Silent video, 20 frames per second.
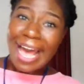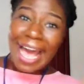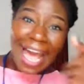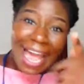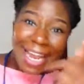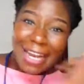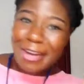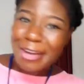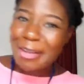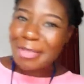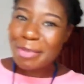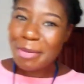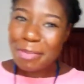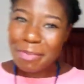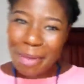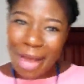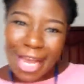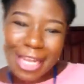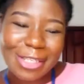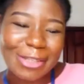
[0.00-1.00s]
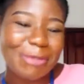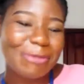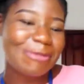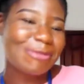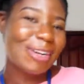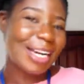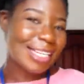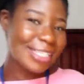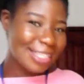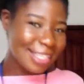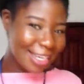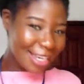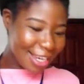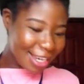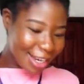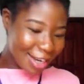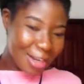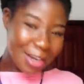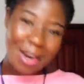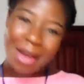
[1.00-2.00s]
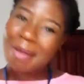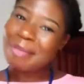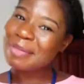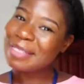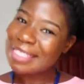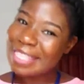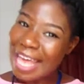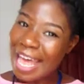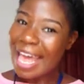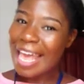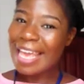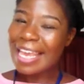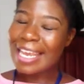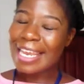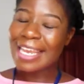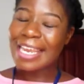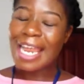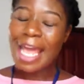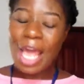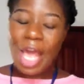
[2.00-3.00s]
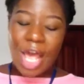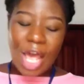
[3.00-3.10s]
I look the part already, you know what I'm saying?